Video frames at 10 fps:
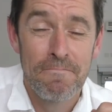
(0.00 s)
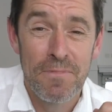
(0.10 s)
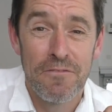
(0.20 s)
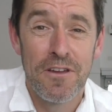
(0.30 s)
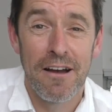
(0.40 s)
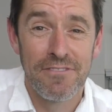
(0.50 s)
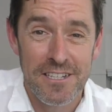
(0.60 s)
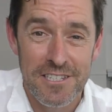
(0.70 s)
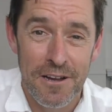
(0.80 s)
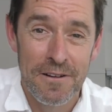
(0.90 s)
If you have
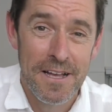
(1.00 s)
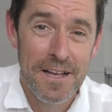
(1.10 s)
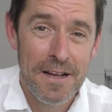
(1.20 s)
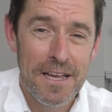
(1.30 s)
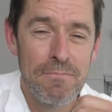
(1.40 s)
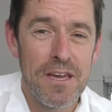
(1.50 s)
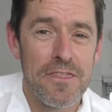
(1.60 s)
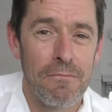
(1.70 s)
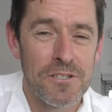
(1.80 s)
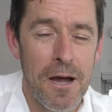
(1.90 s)
done so, give me a
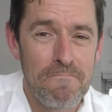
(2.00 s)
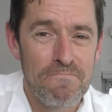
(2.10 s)
thumbs up.